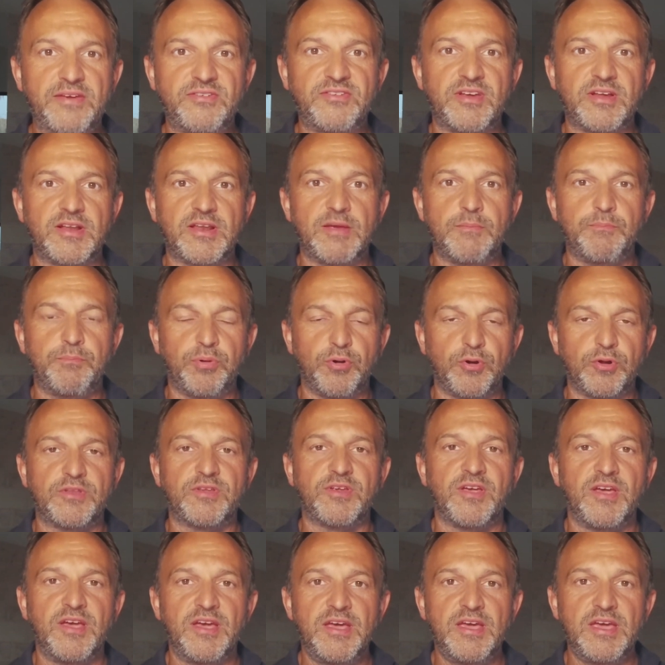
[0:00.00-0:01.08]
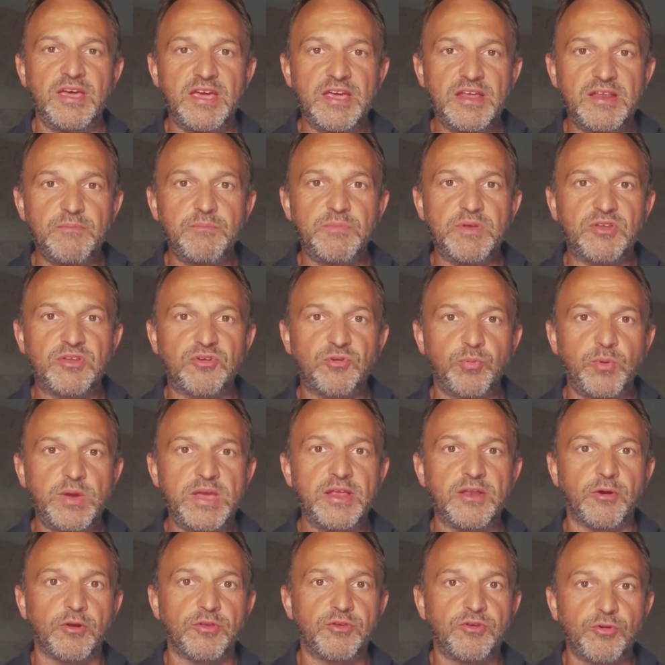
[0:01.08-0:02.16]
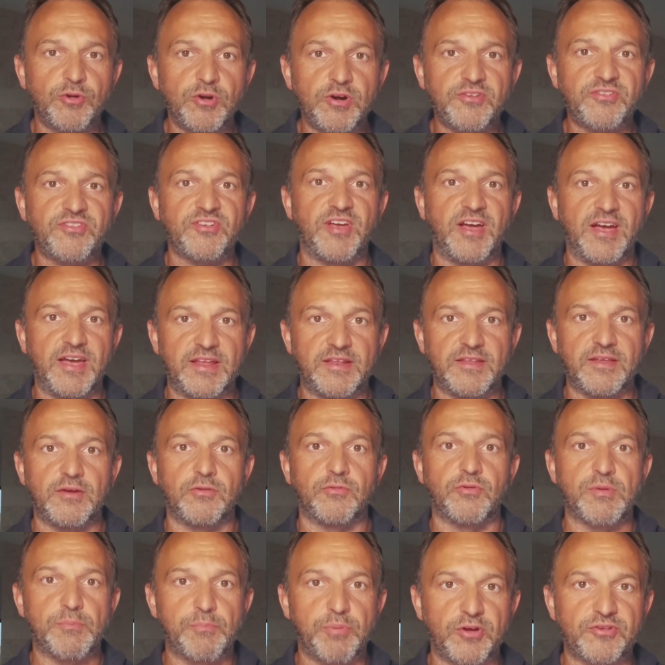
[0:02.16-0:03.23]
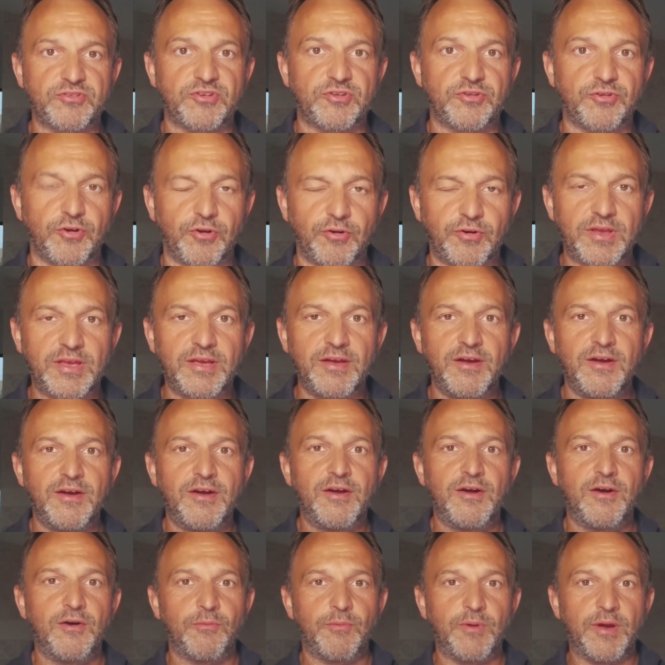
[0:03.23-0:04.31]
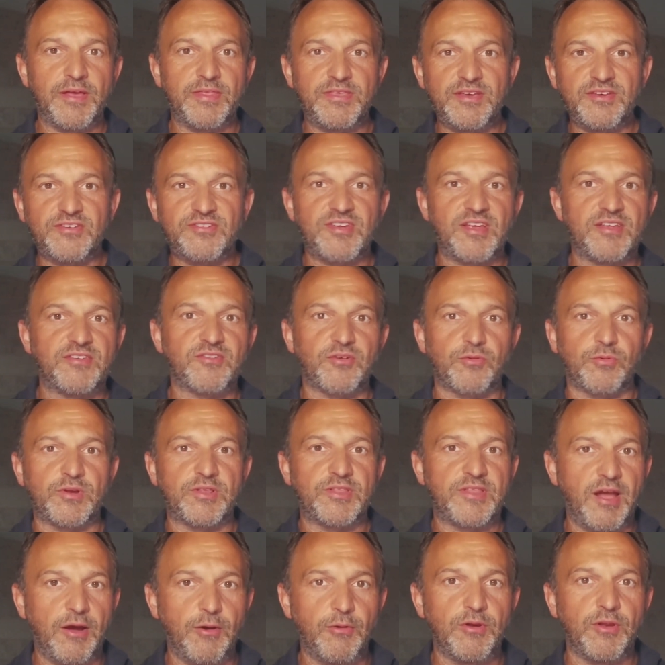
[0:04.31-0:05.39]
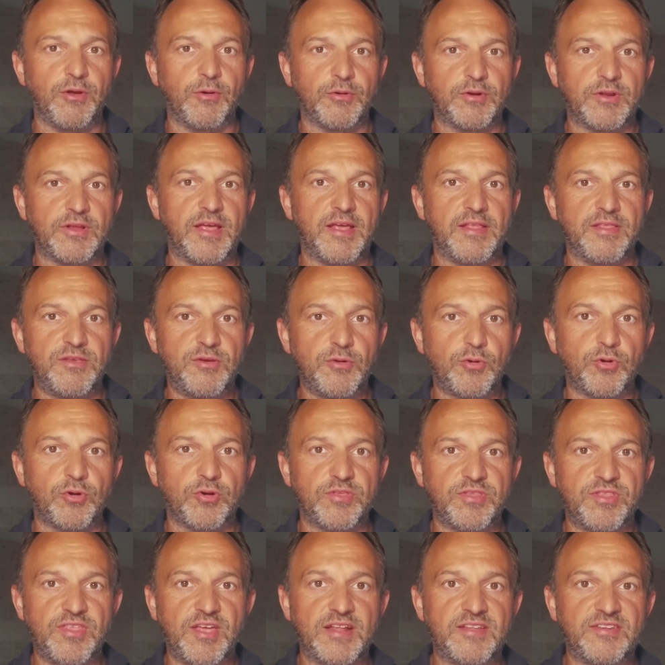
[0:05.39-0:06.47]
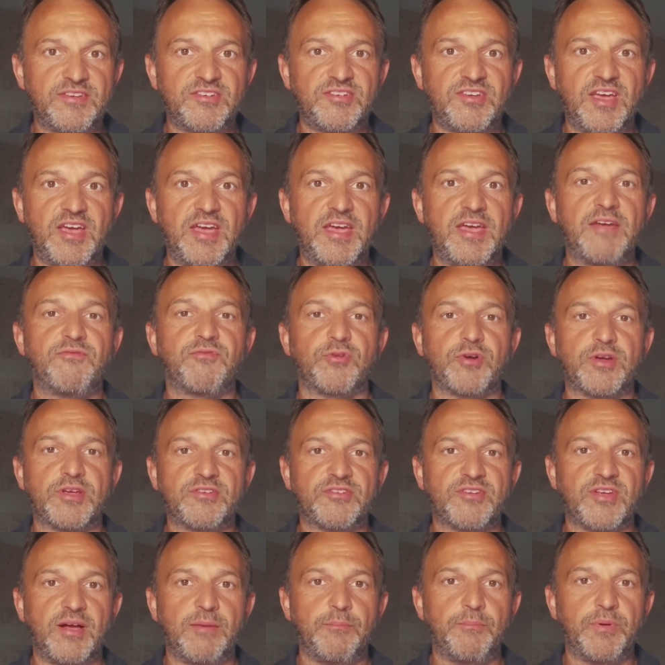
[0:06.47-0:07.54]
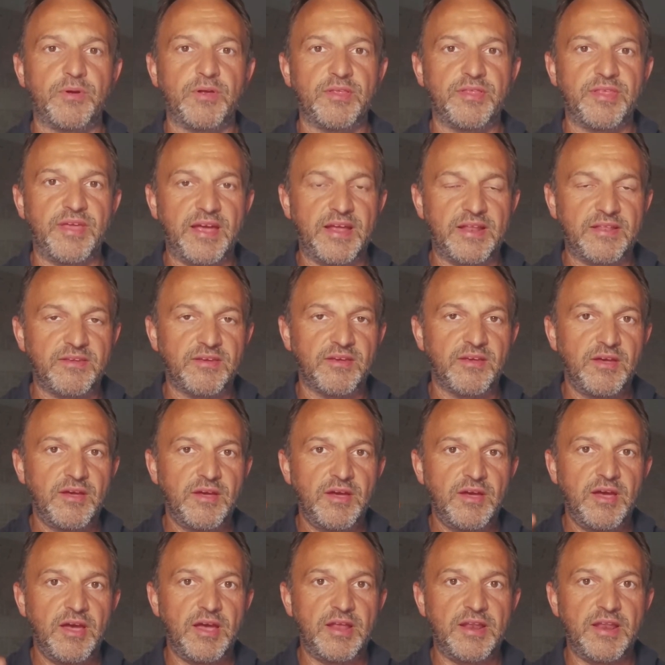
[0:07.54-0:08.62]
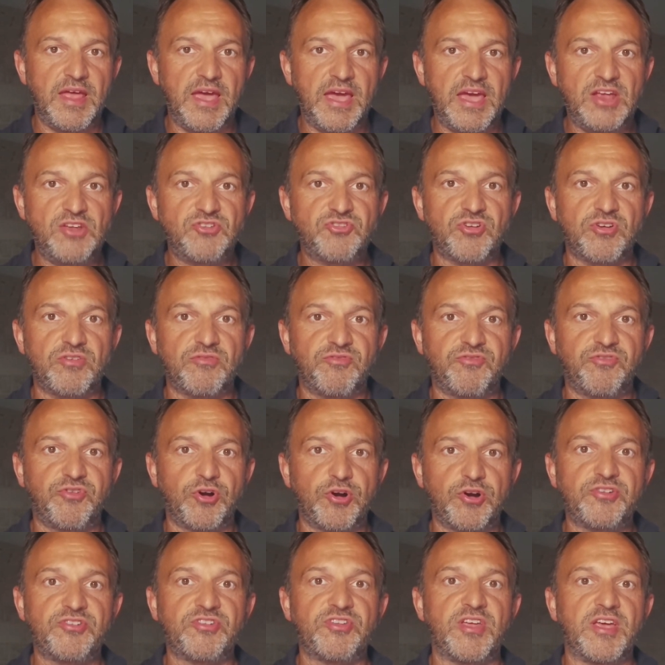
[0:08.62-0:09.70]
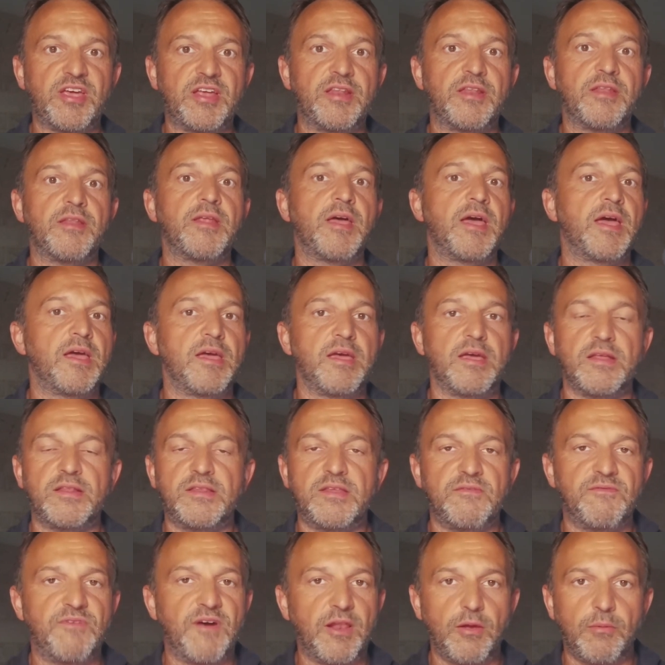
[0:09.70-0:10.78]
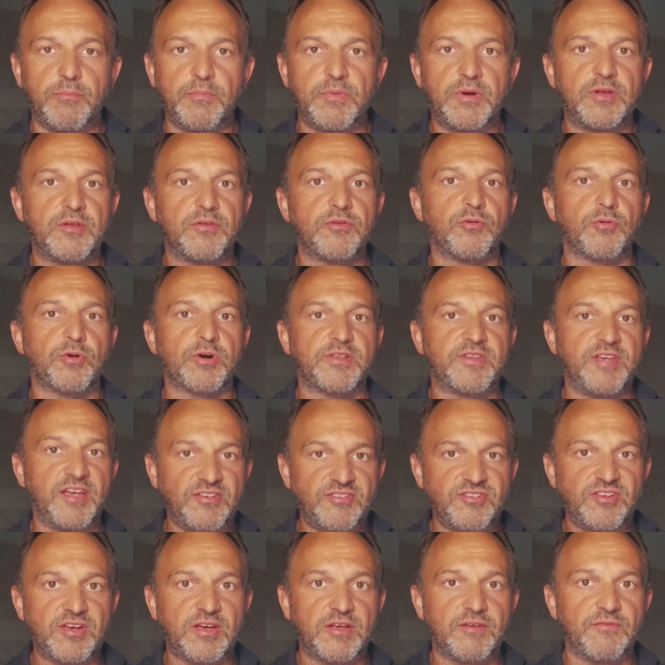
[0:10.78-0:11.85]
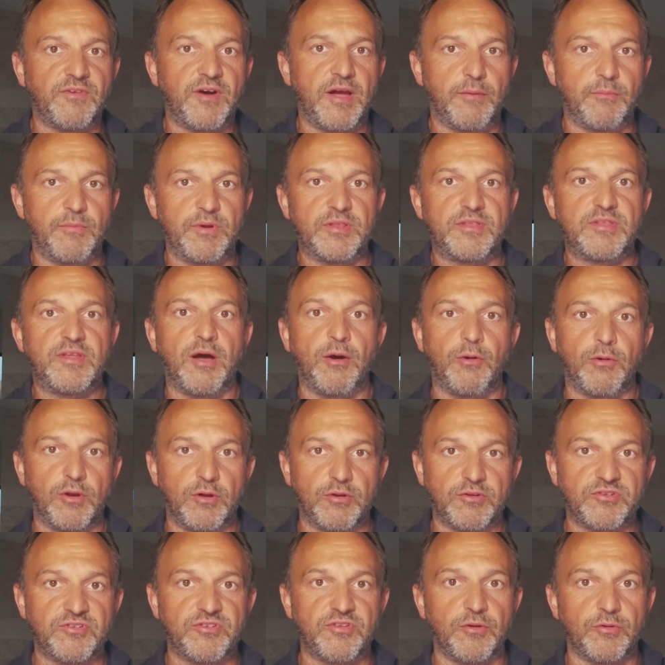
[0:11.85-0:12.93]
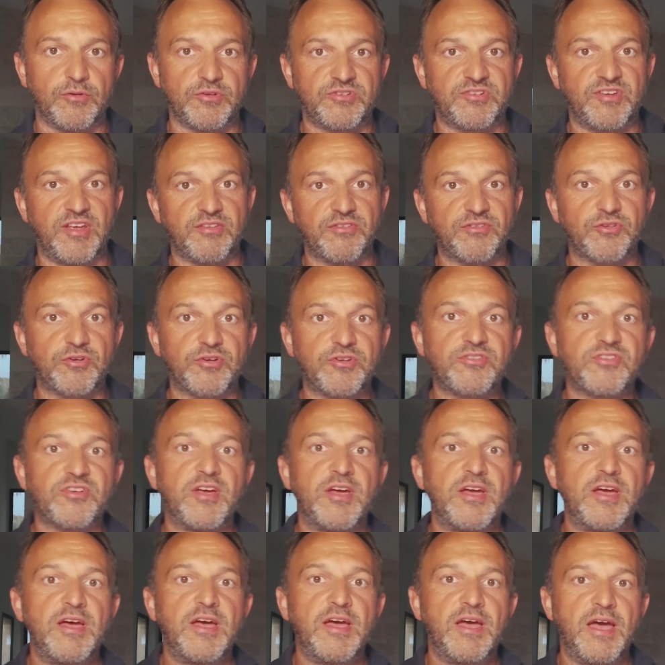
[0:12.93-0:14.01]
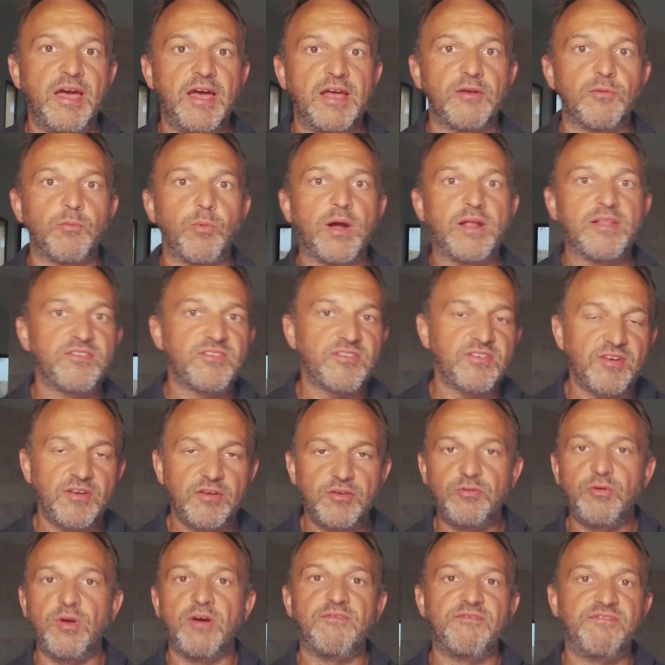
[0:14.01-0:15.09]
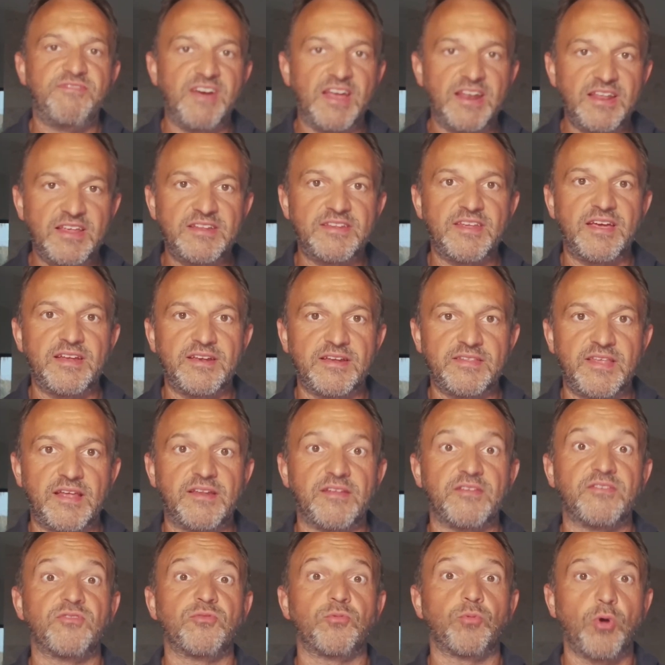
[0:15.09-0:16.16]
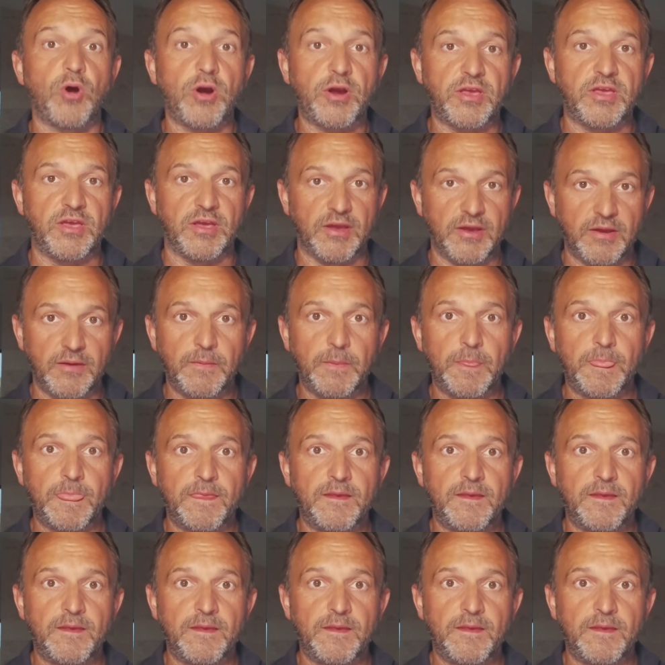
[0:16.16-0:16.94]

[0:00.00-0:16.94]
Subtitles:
basically put in between on your side a repository where these sensors were downloaded, and you could then say, for example, that an agent first in a development or testing environment downloads those sensors, and once you have validated that it's working,